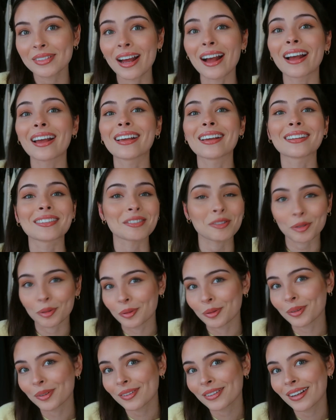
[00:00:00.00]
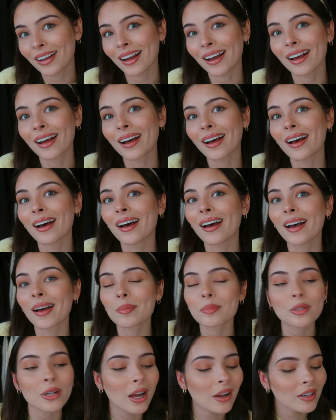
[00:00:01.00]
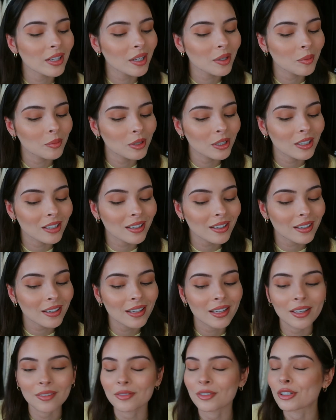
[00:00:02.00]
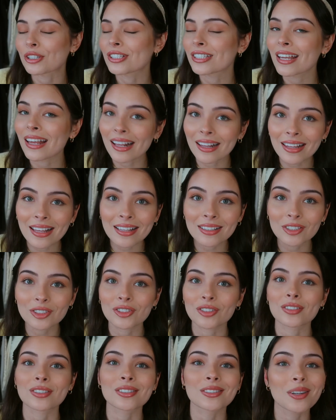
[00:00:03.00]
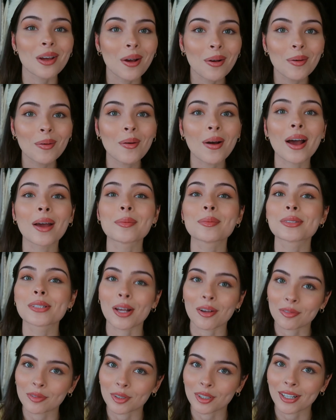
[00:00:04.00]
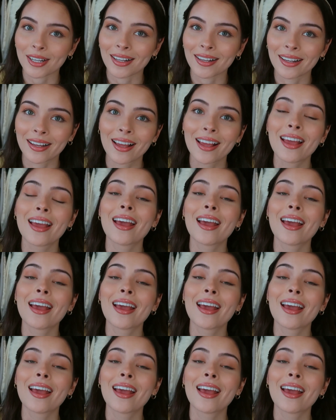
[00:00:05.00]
dying in school. I'm drowning in work. If you're seeing this, just know I'm suffering,